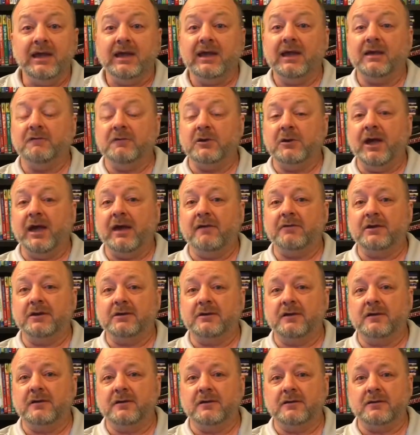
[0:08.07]
If you
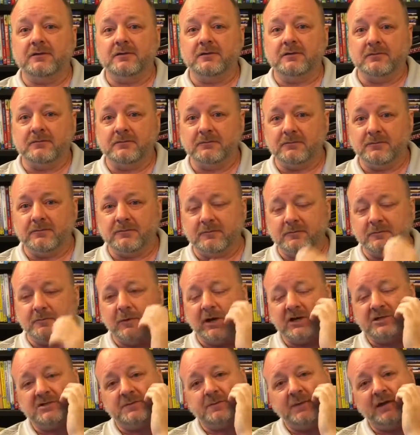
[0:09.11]
haven't
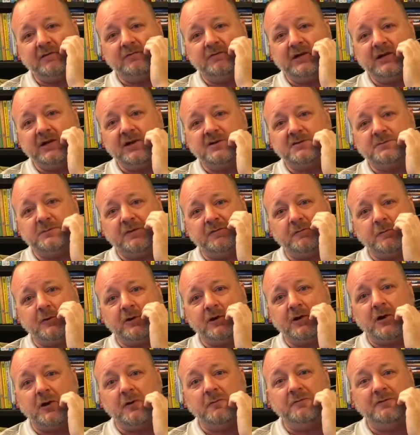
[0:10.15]
watched my videos
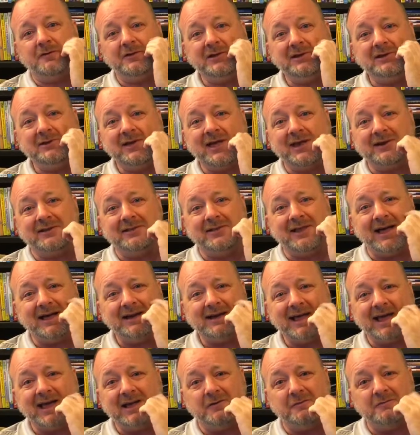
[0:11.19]
before, hopefully you get a lot
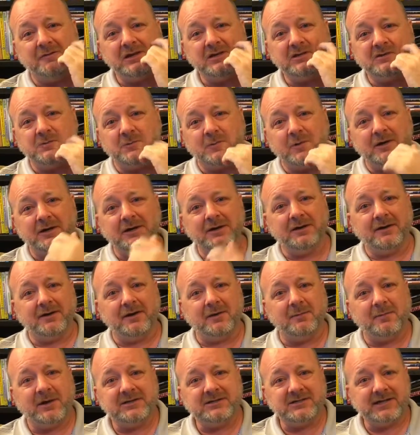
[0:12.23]
out of each one
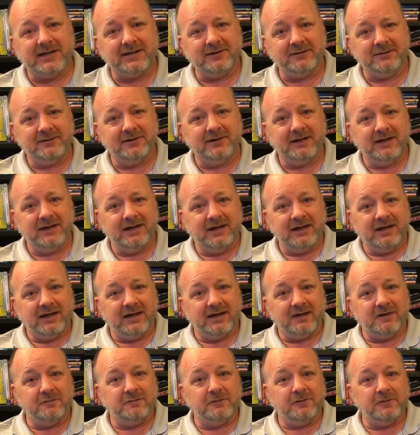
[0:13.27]
on my channel,
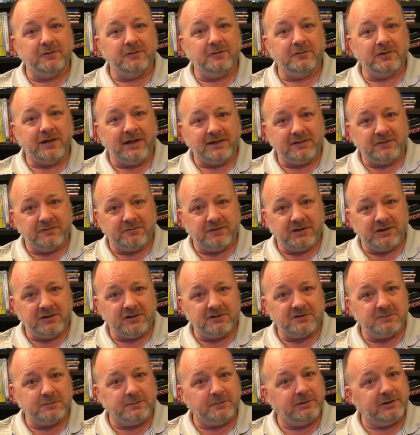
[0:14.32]
and if you like the
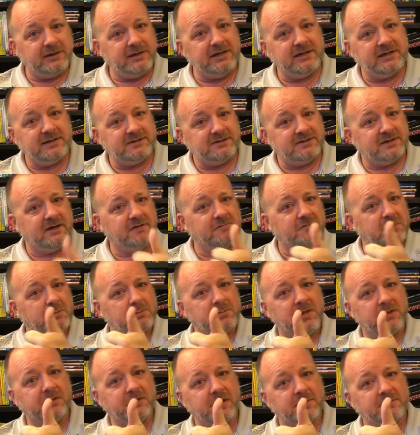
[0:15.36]
videos, please give them
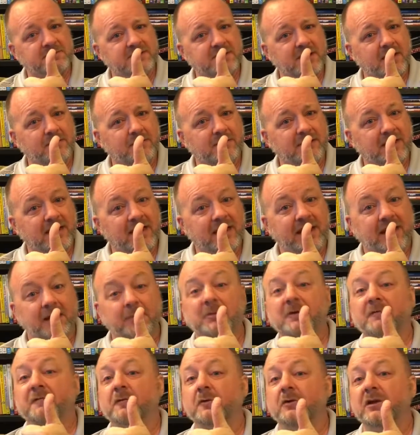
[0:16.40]
the thumbs up, and
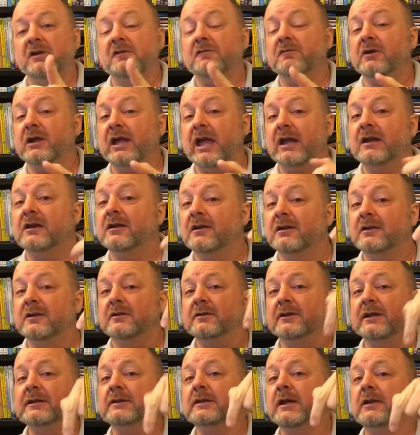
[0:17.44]
before you forget,
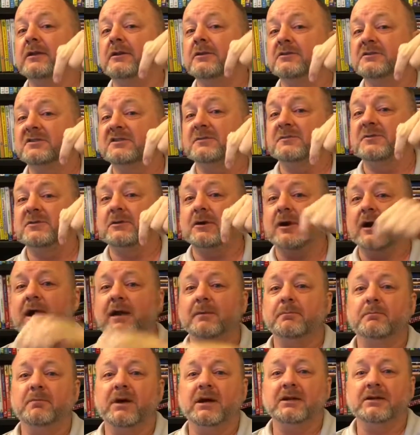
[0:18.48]
click that little
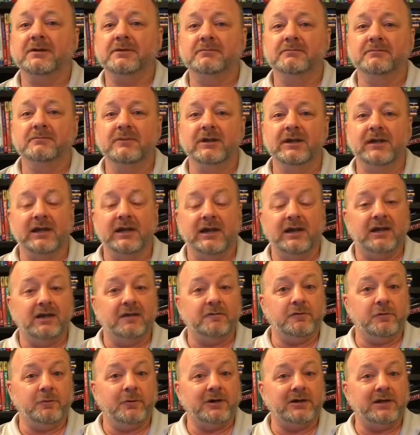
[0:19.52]
subscribe button, and
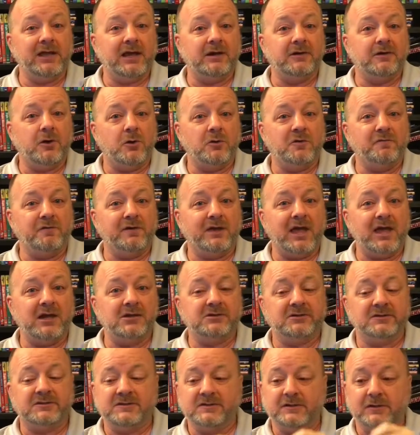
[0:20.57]
if you want to get
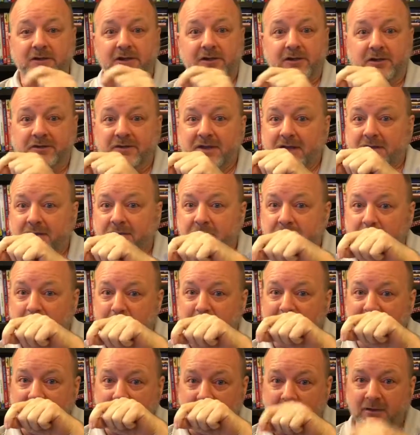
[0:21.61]
notifications, click on that little
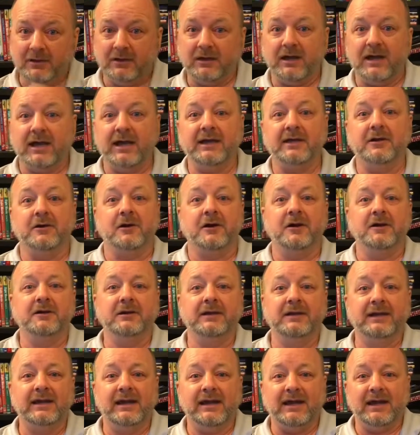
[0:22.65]
bell icon,
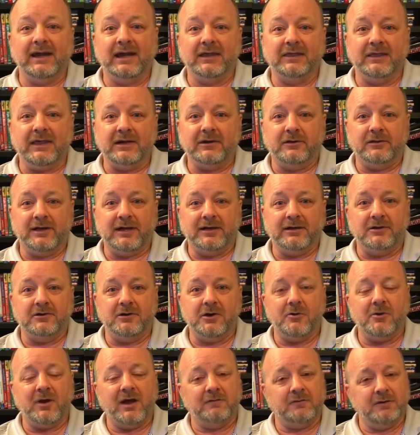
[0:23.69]
and that'll let you
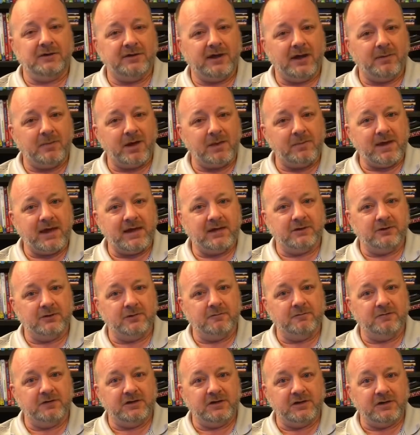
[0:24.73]
know every time I make a new
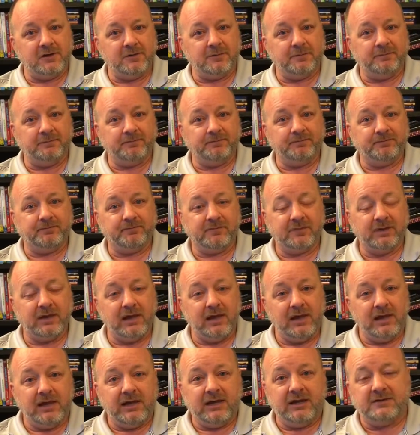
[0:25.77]
video.
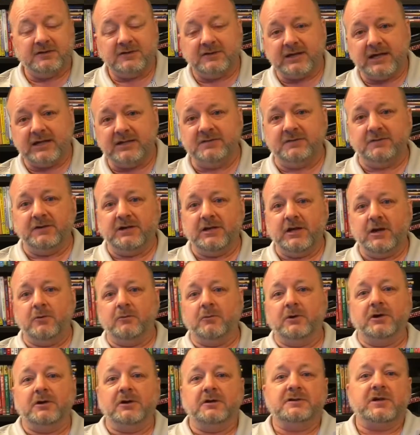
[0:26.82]
In today's video,
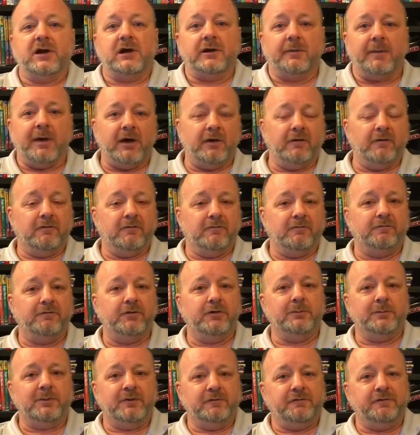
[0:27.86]
we're going to talk about
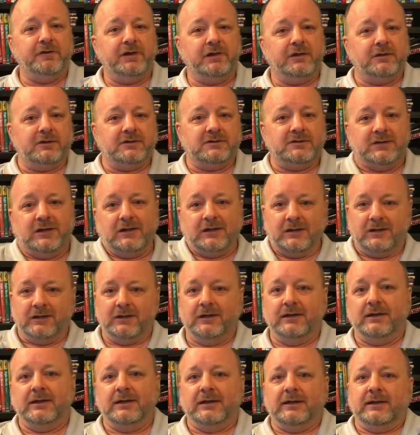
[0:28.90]
verbal fillers.
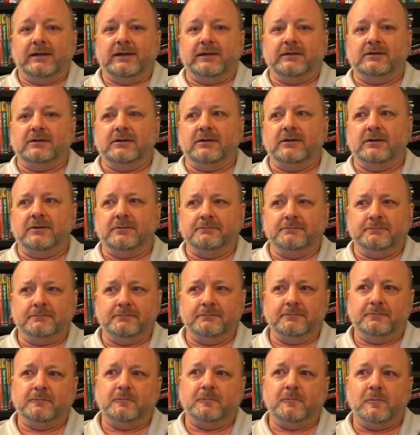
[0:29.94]

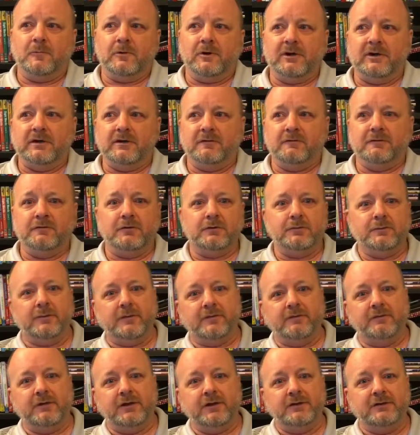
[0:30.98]
What are verbal
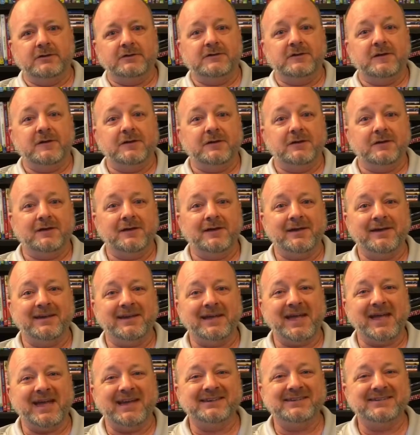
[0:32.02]
fillers?
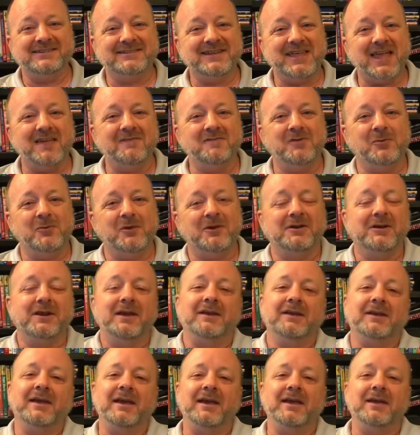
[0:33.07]
I just gave you one,
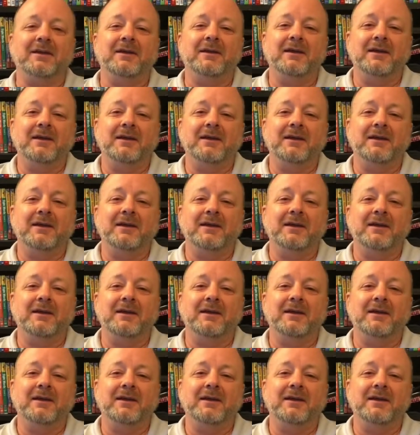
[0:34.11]
didn't I?